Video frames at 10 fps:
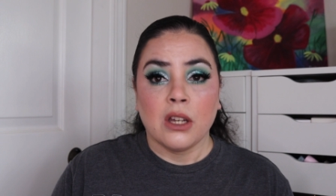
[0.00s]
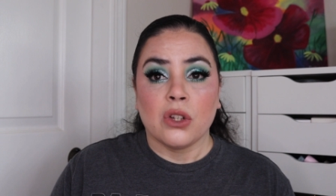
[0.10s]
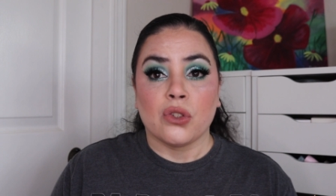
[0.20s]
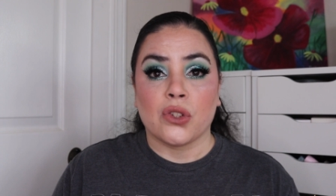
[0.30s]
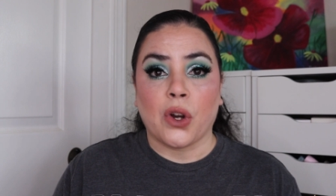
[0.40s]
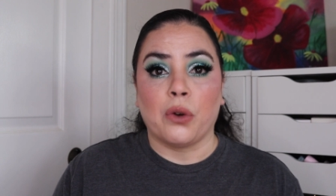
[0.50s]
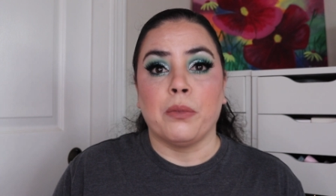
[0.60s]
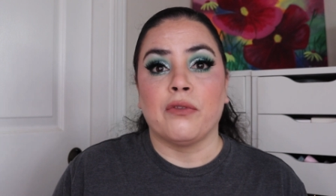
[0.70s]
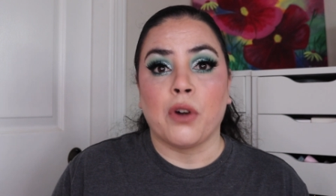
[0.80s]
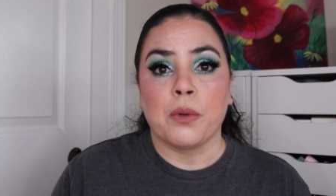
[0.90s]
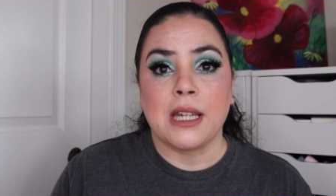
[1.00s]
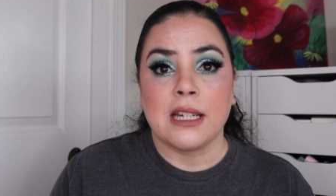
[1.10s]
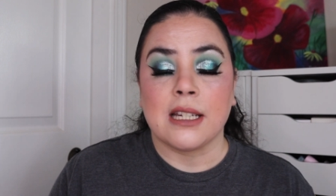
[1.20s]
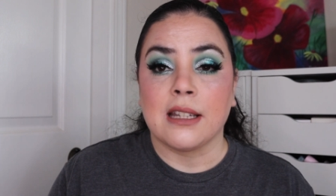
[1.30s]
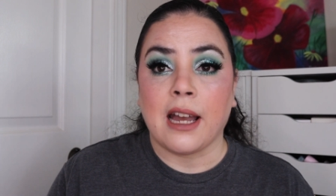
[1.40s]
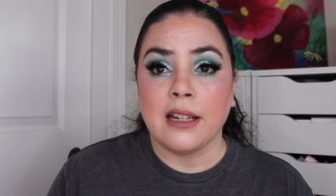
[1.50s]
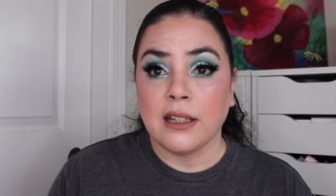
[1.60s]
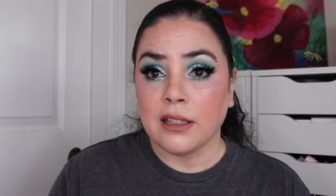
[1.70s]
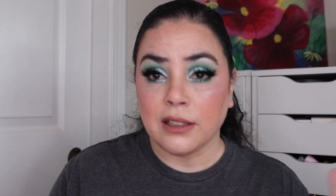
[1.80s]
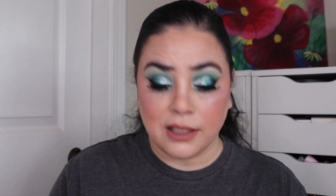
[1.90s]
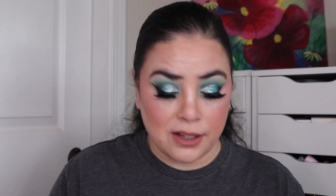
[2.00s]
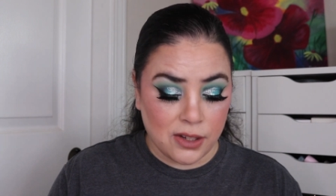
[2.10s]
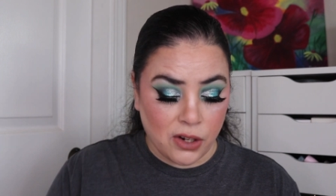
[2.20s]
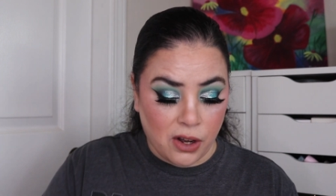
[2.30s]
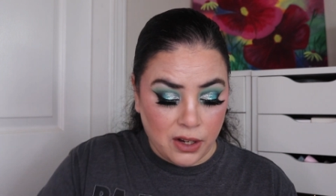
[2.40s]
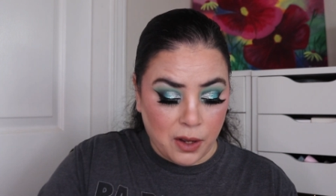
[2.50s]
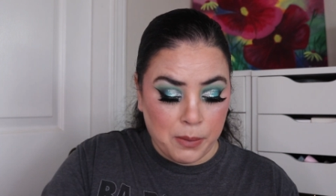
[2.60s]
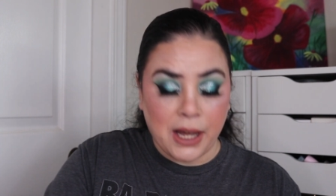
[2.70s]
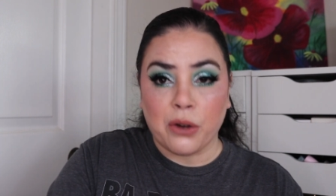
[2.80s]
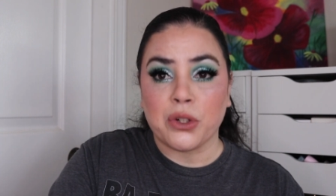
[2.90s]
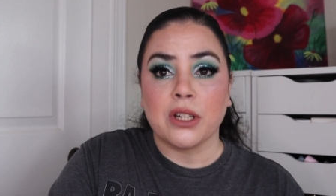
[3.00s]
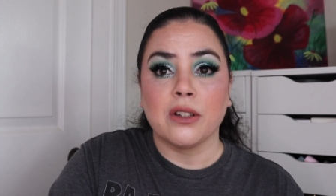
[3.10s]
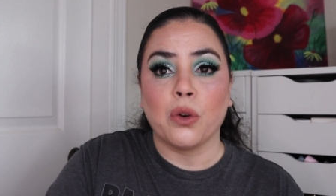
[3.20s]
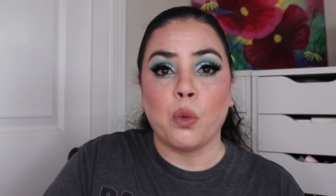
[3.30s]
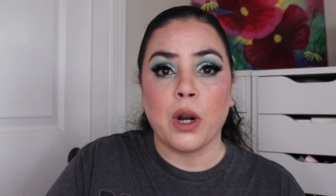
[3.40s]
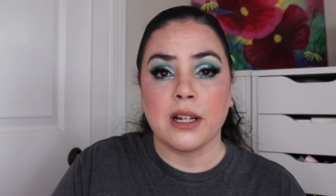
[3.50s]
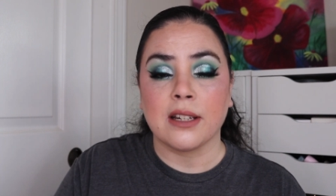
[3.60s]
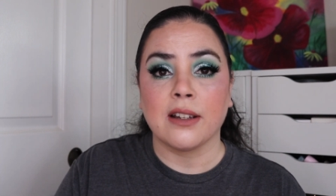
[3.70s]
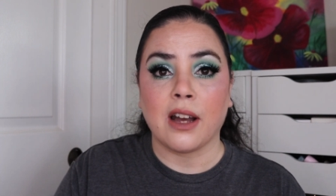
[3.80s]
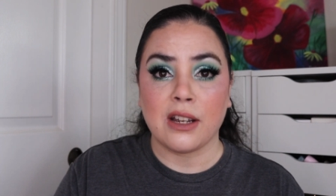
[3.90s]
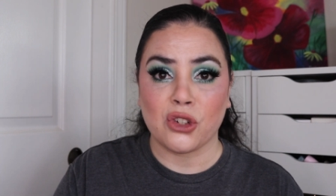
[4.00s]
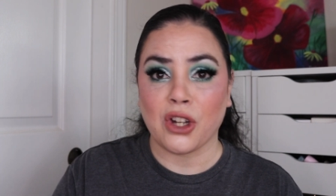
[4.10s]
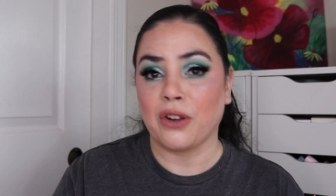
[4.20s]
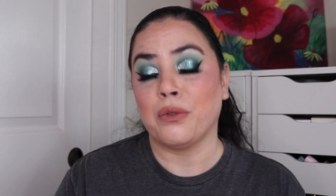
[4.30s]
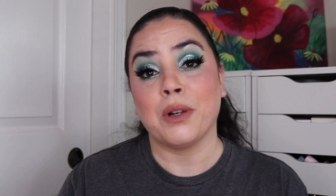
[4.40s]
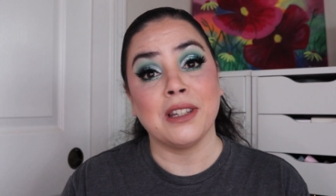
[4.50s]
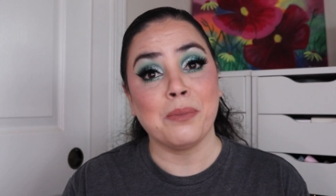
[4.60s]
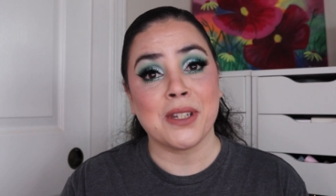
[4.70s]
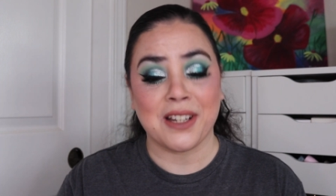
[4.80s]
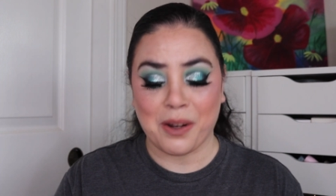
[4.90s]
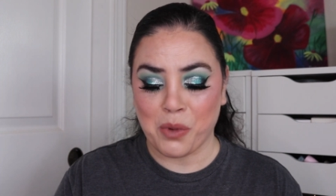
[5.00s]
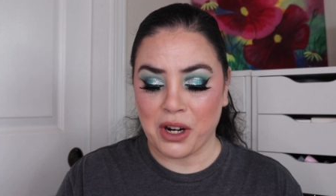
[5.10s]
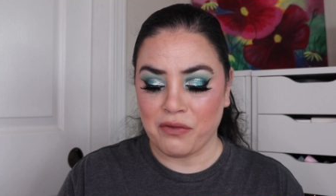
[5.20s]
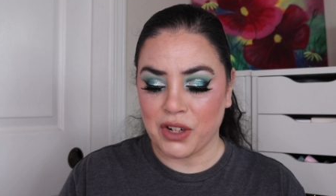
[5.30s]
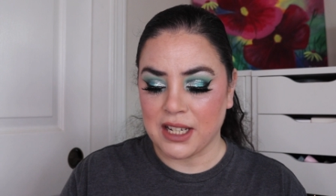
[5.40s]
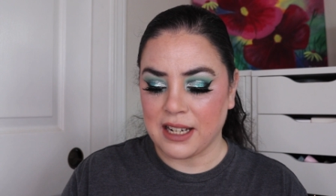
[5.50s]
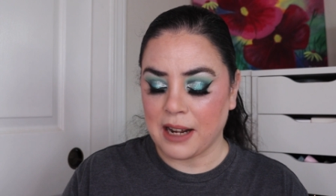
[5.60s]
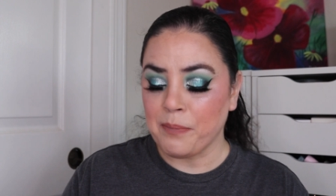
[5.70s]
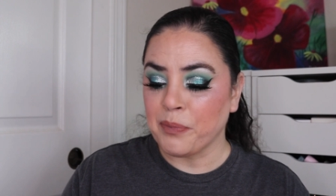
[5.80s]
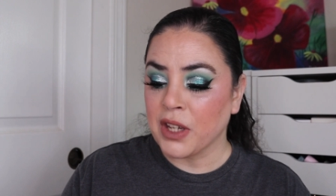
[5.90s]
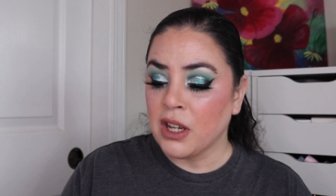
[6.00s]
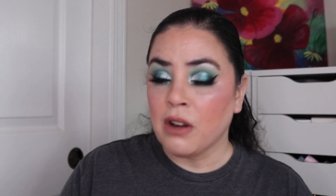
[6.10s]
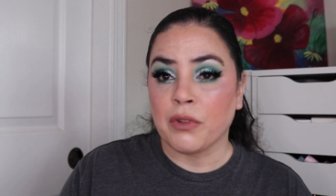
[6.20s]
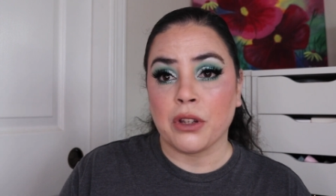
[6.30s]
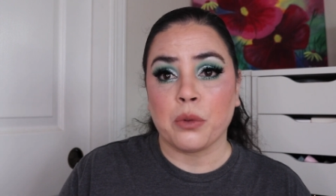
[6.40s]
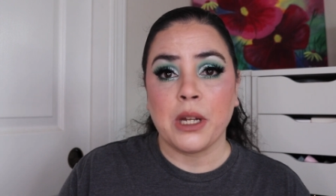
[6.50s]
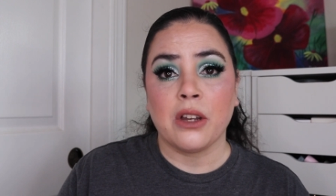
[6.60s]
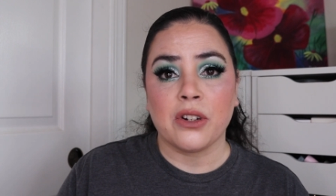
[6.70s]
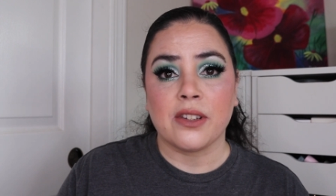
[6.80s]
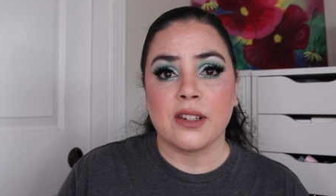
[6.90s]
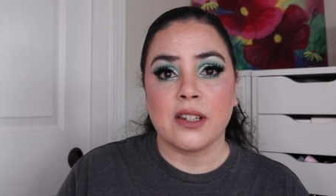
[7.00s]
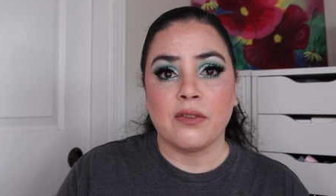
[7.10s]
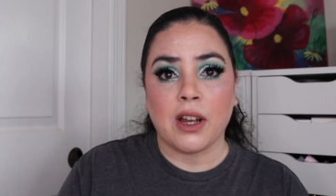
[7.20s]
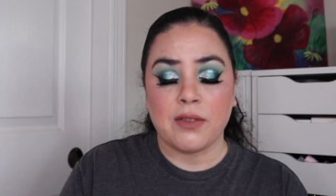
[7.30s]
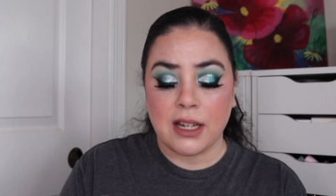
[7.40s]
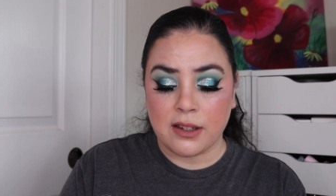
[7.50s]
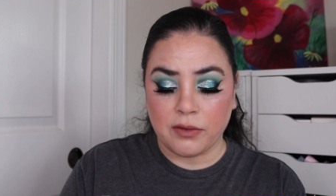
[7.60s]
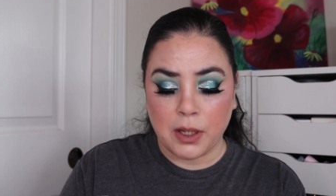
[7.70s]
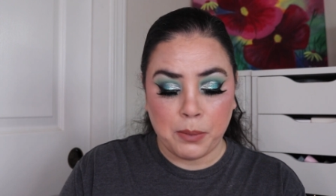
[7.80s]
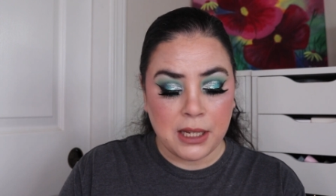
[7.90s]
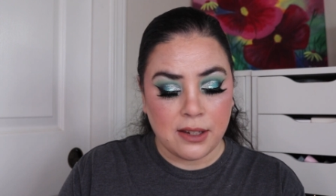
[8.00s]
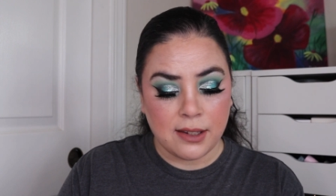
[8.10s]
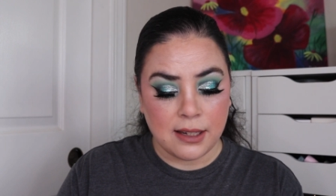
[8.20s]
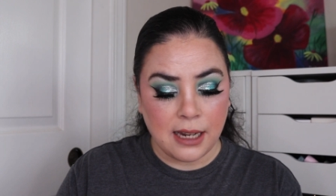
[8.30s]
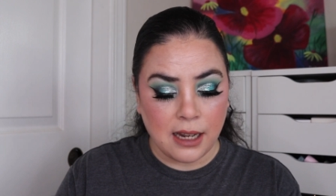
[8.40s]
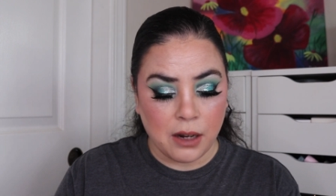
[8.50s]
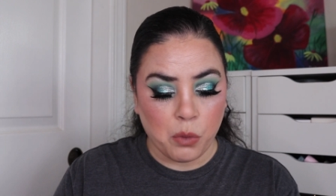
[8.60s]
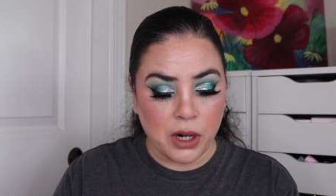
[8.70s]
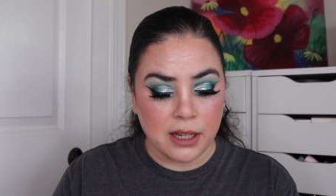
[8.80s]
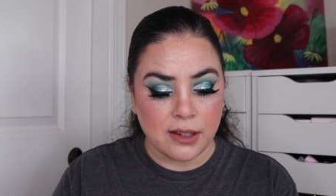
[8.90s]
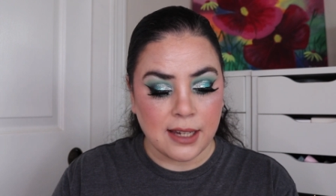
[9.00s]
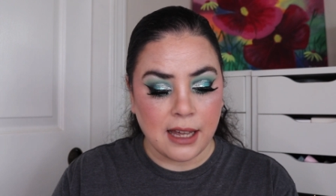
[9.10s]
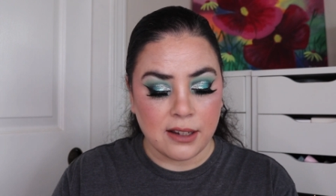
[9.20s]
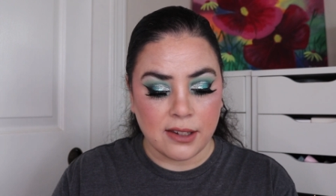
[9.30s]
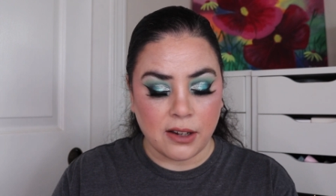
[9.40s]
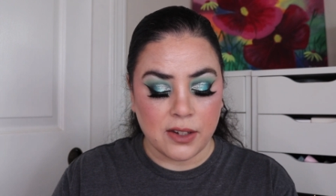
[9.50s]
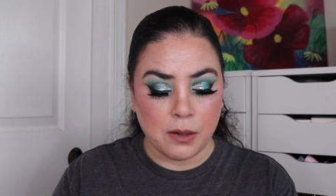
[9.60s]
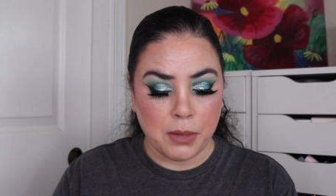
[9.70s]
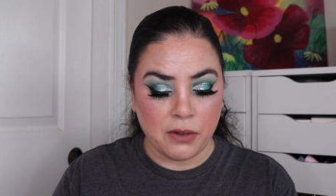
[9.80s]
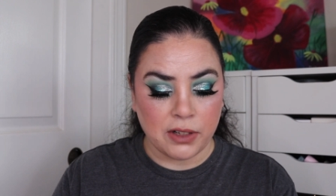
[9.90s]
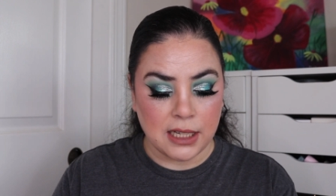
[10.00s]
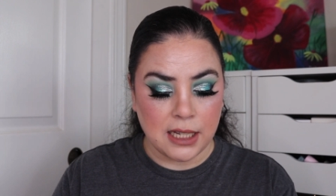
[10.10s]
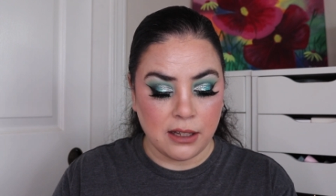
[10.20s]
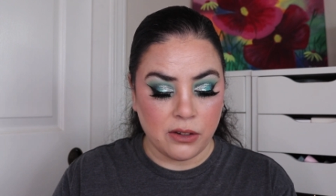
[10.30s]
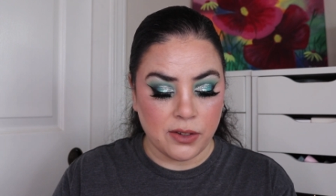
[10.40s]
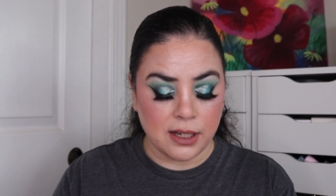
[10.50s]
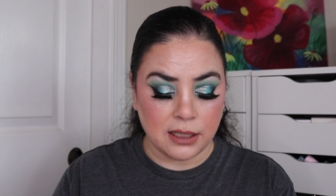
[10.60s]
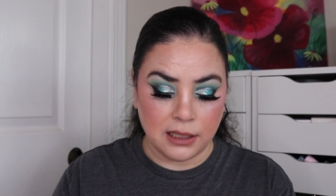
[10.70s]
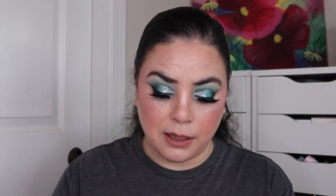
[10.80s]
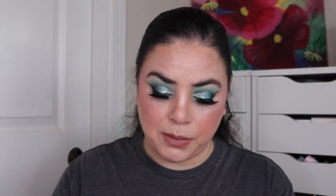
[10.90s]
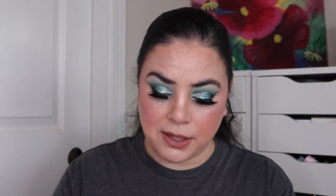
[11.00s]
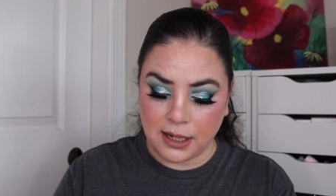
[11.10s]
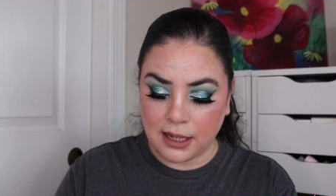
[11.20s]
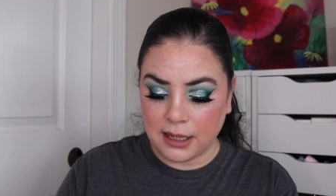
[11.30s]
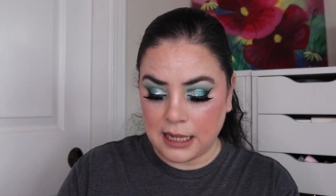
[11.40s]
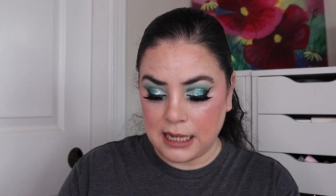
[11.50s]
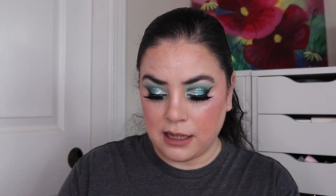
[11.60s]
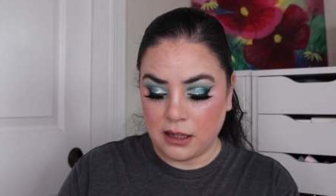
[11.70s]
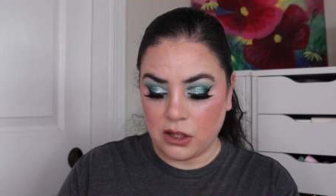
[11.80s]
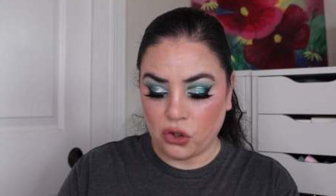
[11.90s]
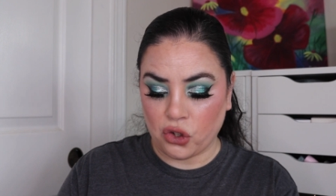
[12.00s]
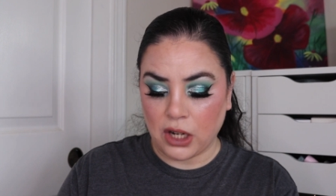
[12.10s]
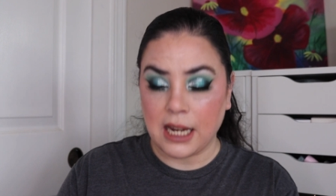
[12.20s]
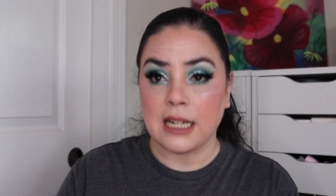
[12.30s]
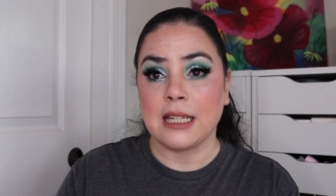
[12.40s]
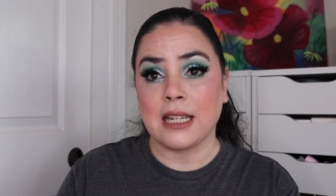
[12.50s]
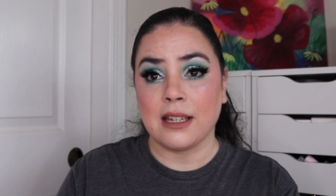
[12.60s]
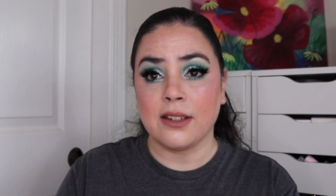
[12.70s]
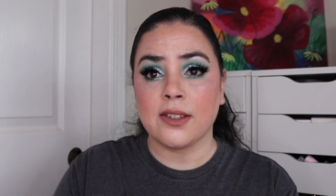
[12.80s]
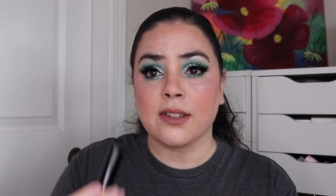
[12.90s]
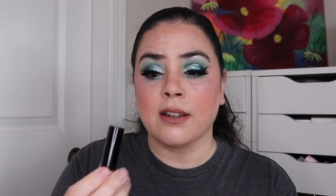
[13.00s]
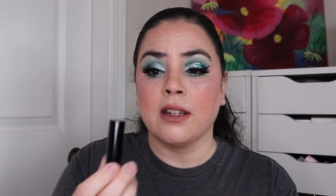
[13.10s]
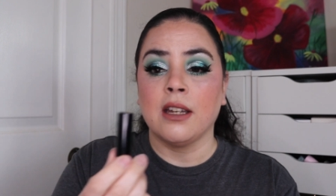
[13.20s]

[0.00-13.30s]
So before we get into that, let's talk about what eyeshadow and what lipstick I'm wearing for today. For the three hundred sixty-five Days of Lippies, today I'm wearing this Anastasia Beverly Hills lipstick in the shade Kiss.